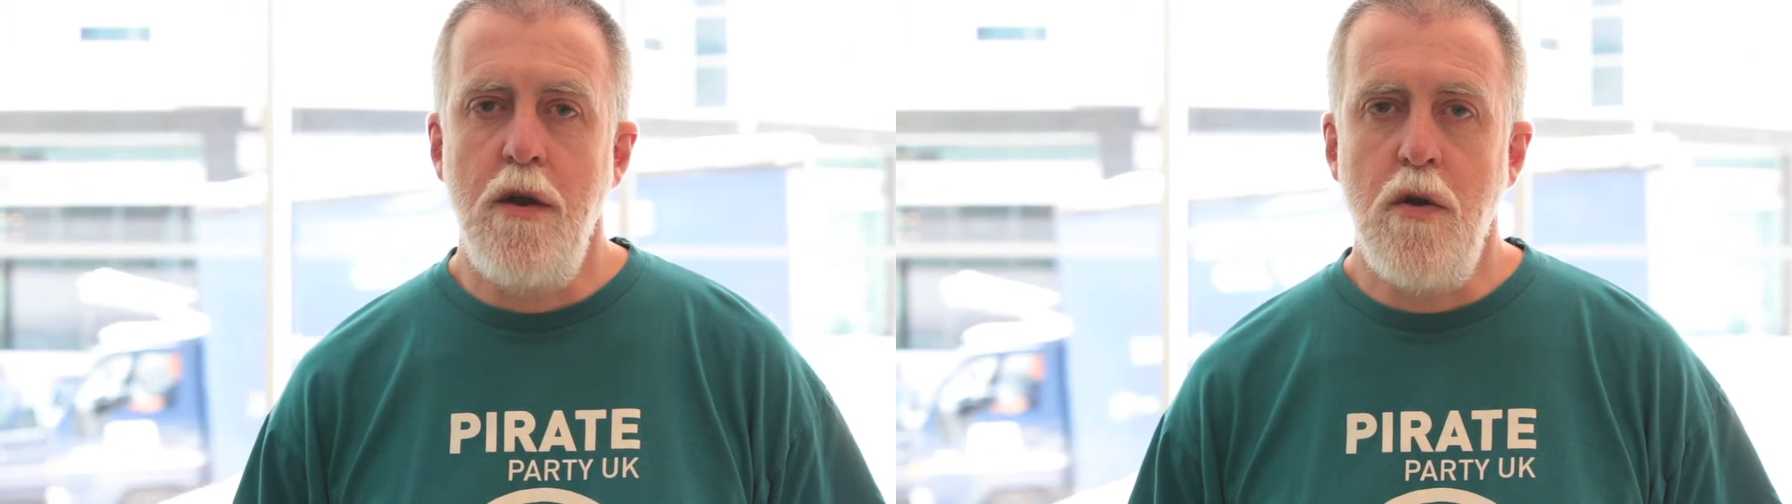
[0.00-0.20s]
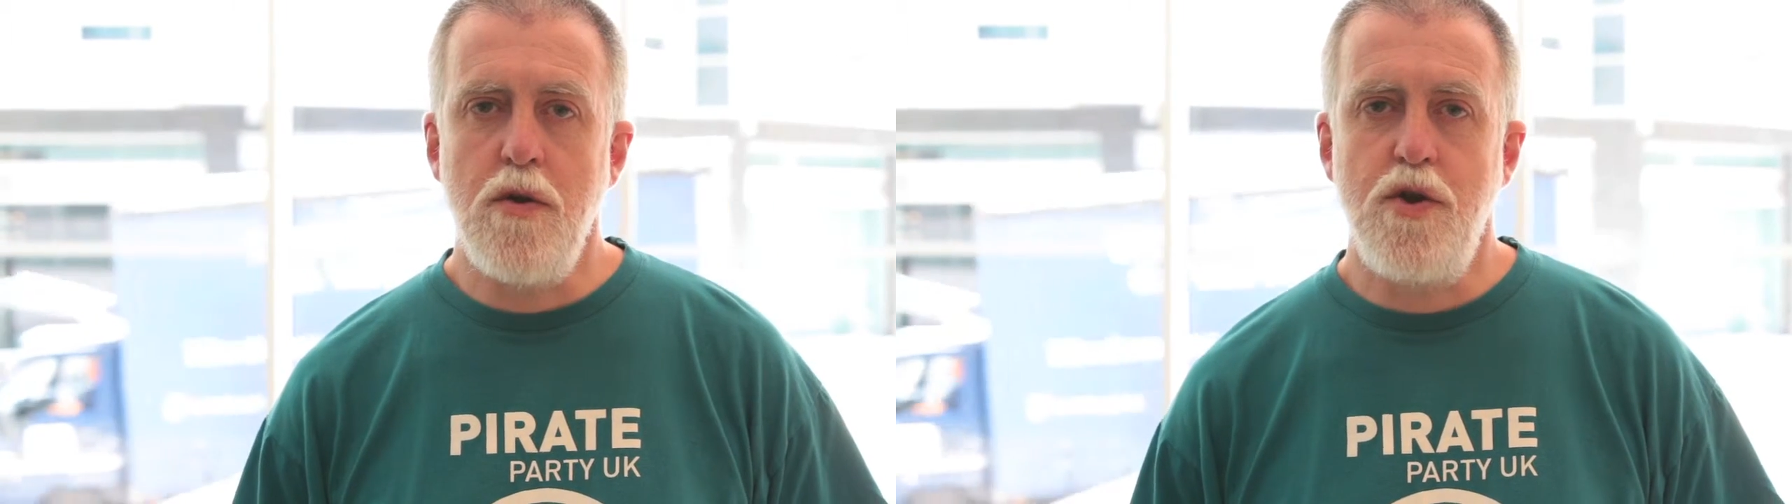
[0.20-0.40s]

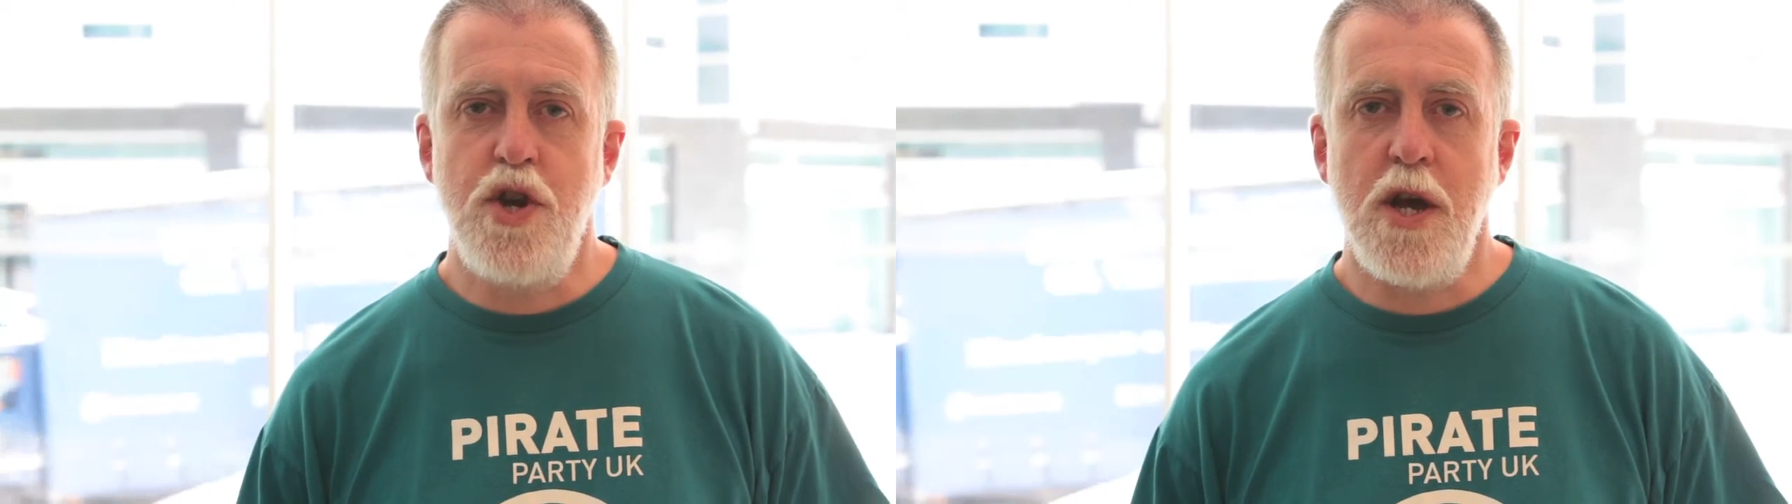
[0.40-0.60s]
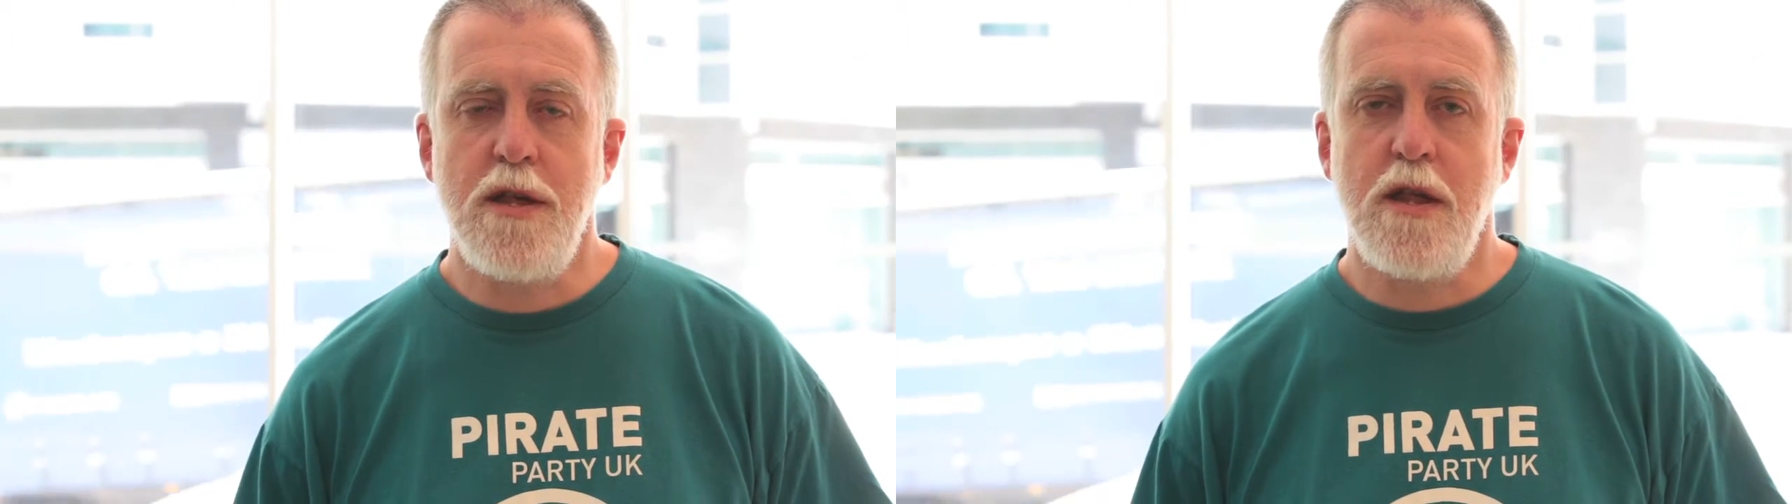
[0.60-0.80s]
not
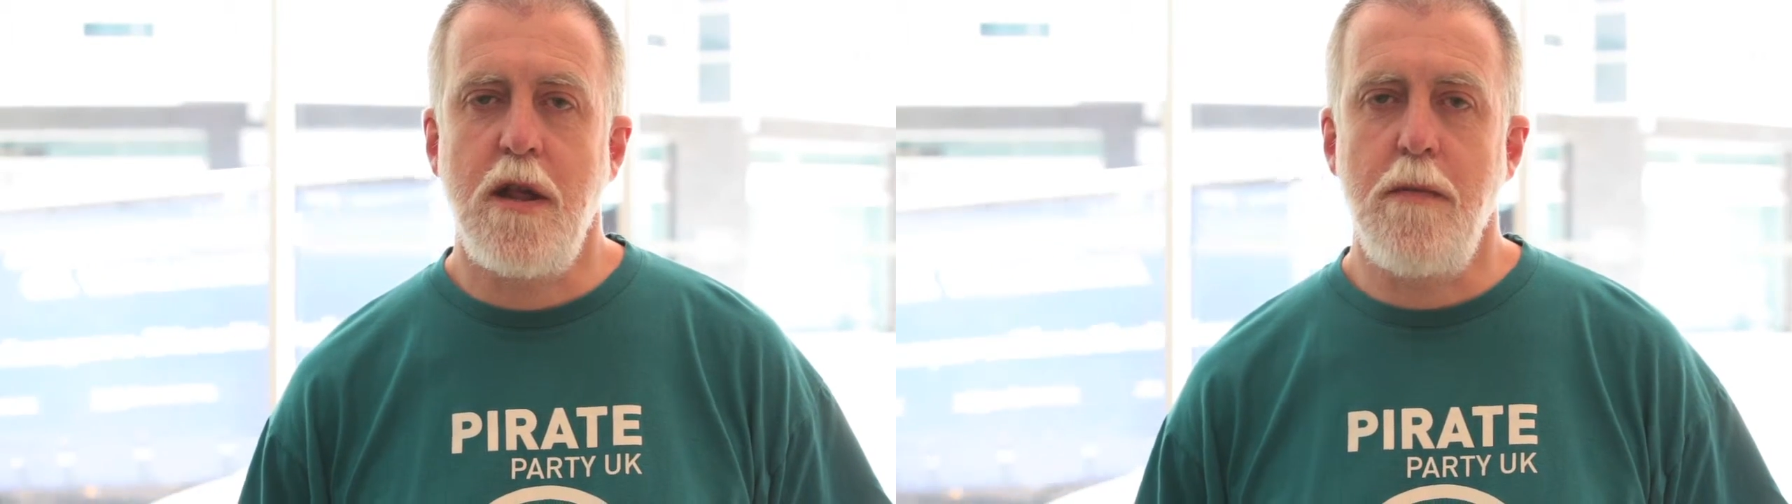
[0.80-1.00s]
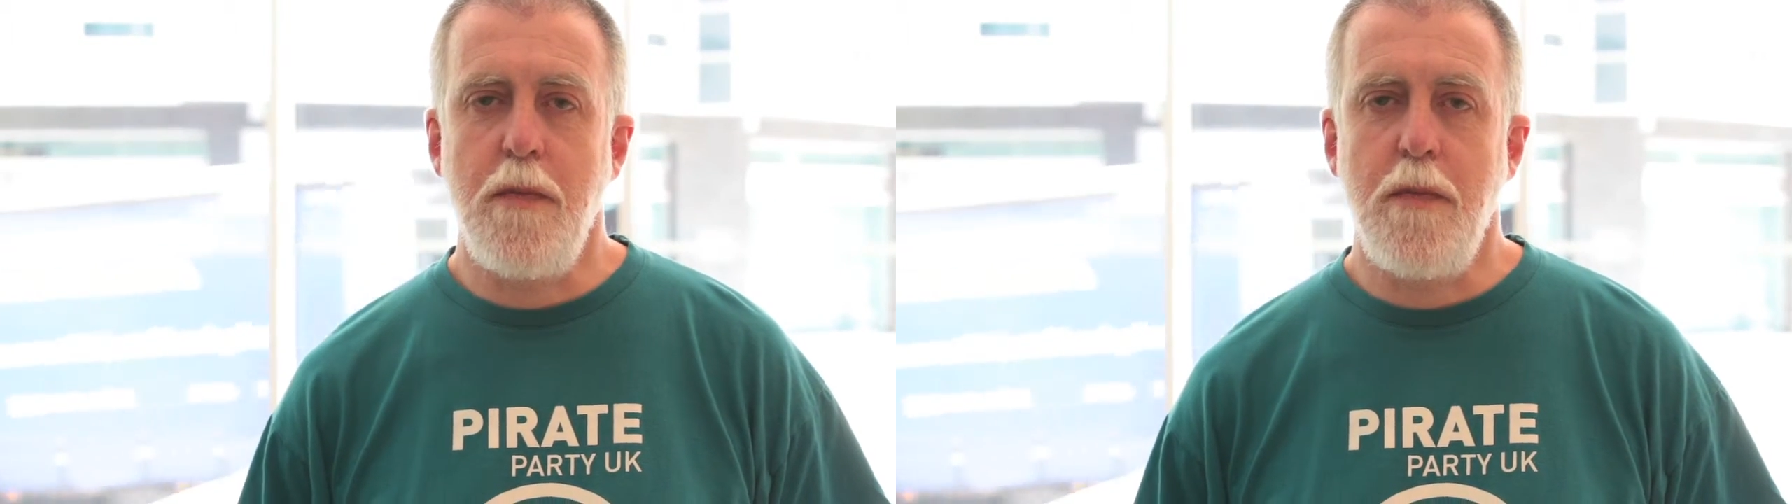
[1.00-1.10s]
just